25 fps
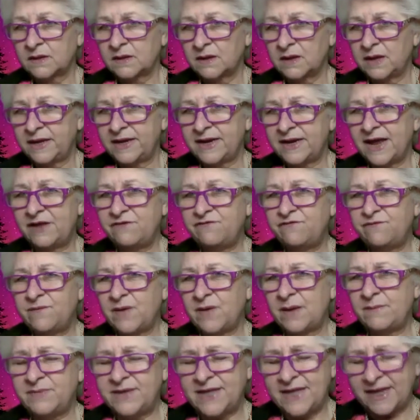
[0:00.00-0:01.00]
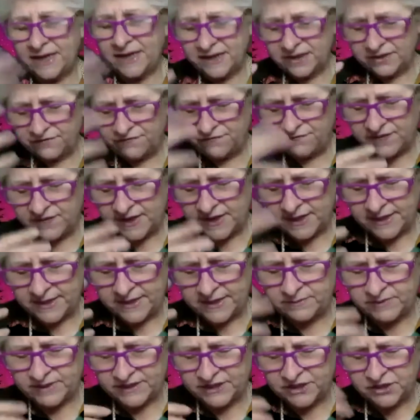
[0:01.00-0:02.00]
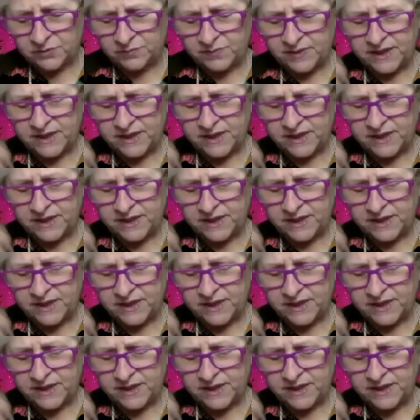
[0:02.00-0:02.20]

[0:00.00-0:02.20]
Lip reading: and I'm getting the feeling, Mr.